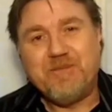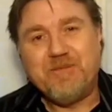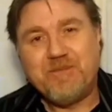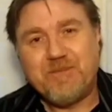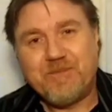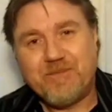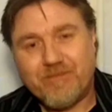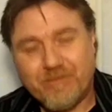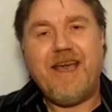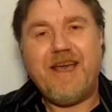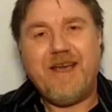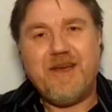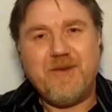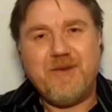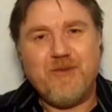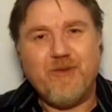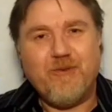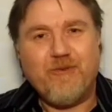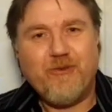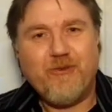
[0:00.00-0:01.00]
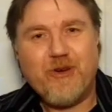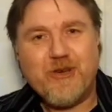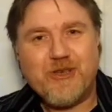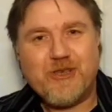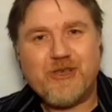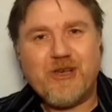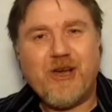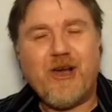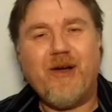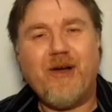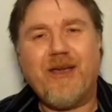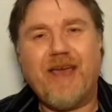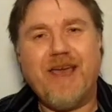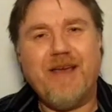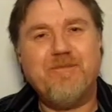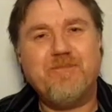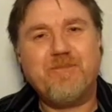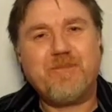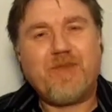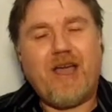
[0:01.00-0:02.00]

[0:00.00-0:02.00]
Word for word: Okay, the first target.